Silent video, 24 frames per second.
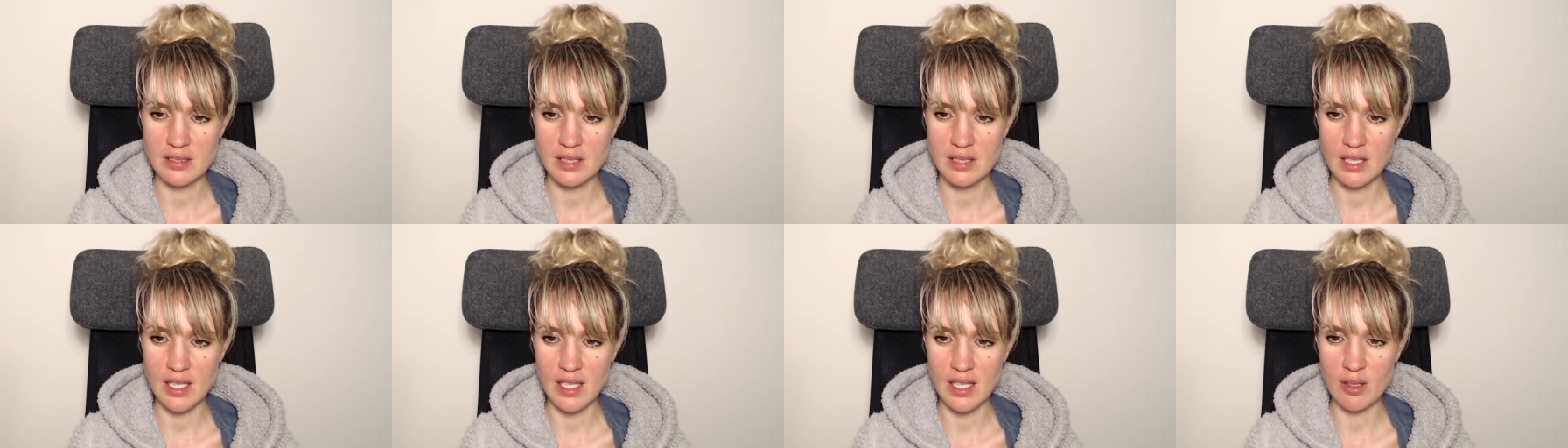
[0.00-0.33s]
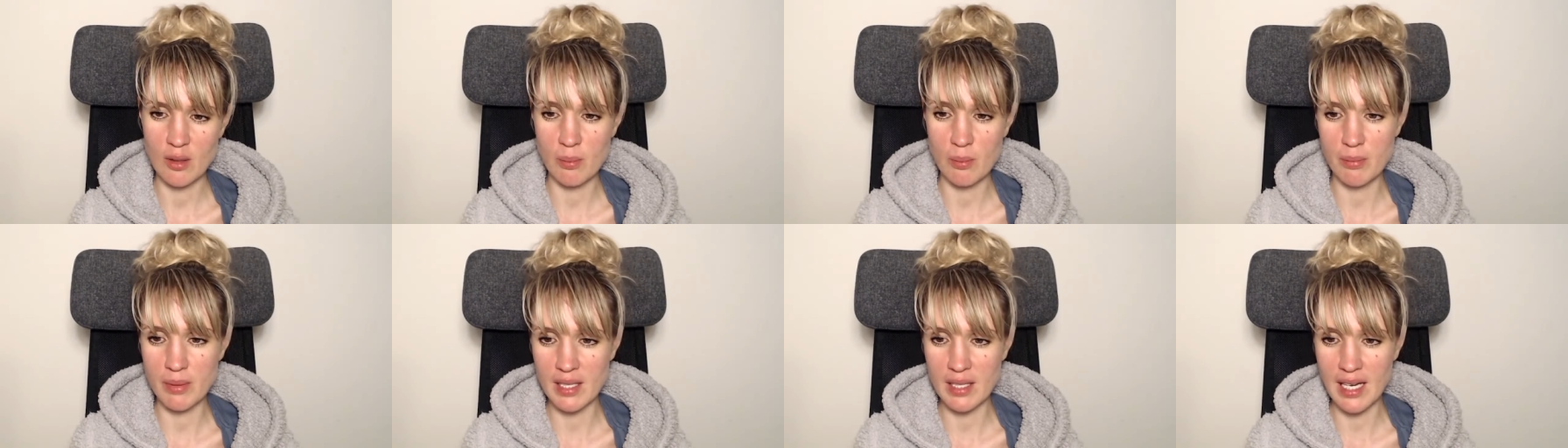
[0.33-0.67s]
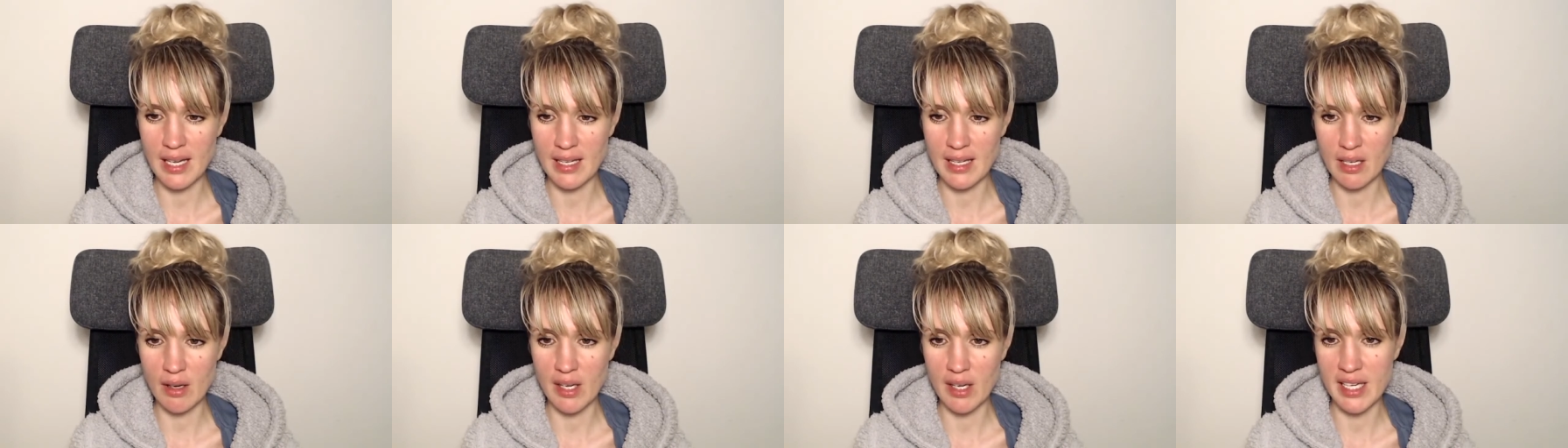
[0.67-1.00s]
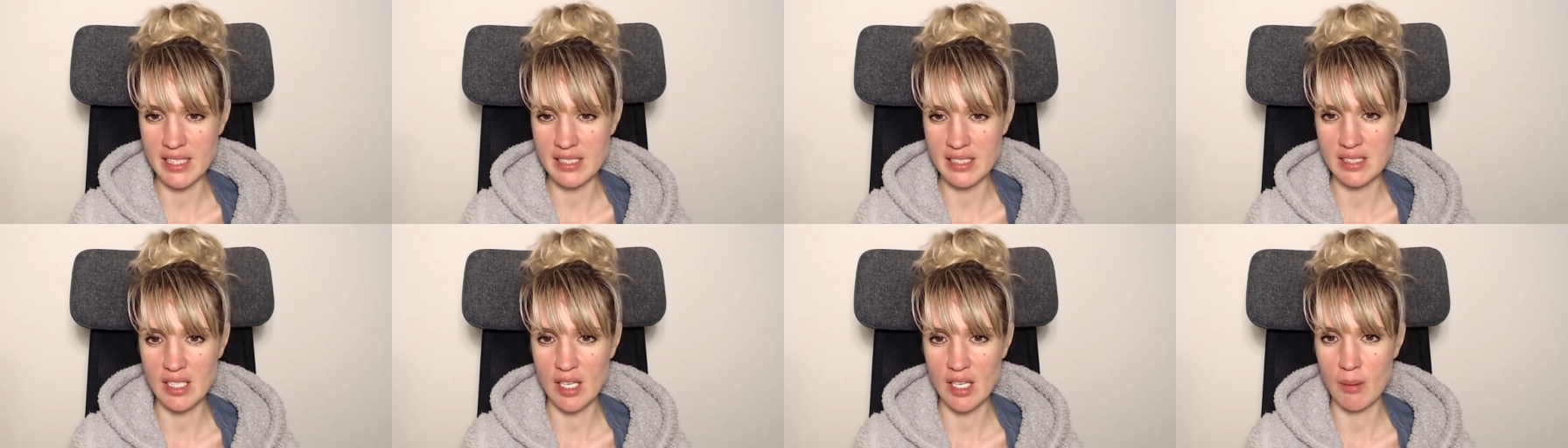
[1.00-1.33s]
So it could be like
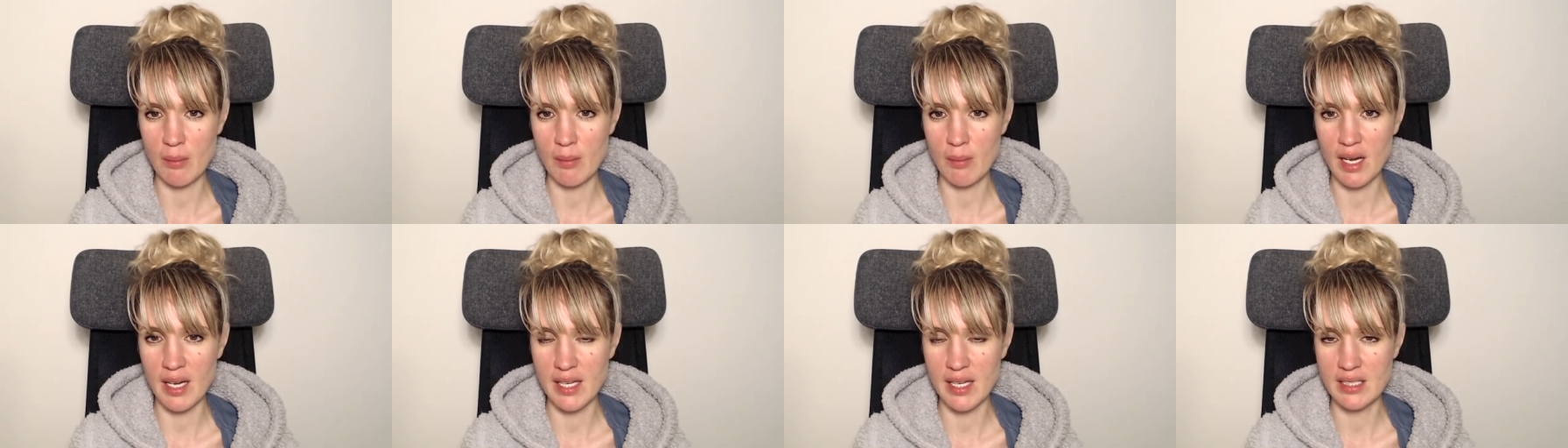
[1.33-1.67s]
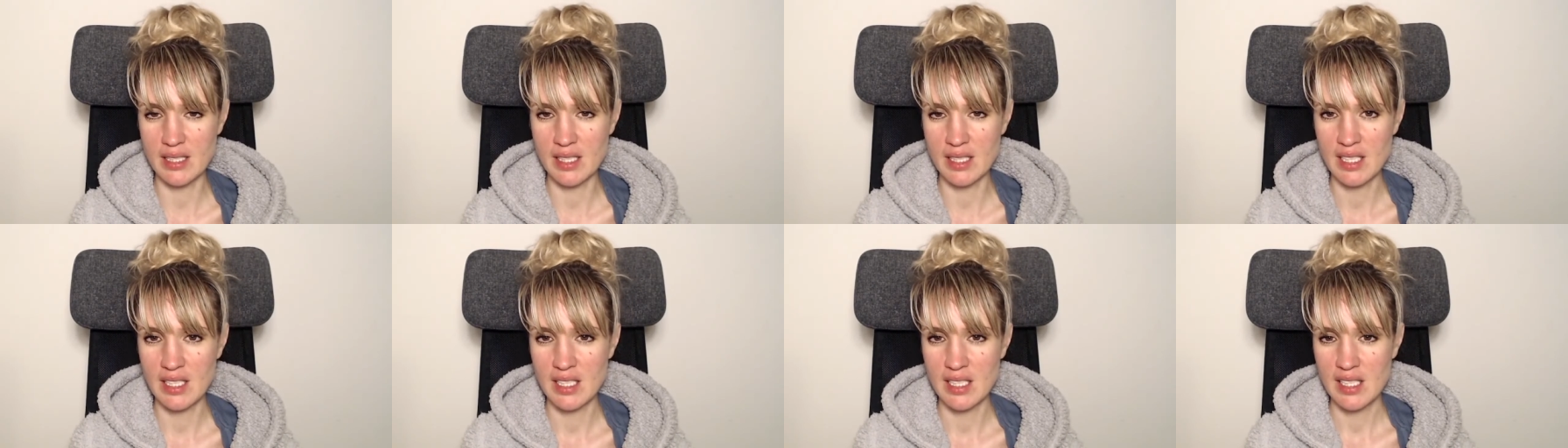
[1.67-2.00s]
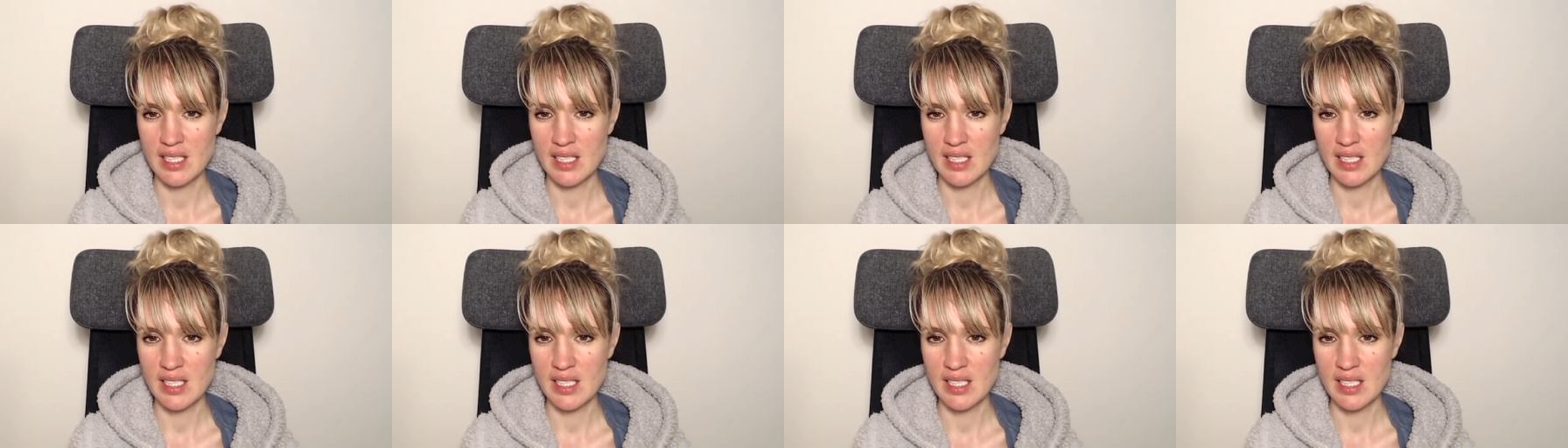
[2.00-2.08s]
going into no mind.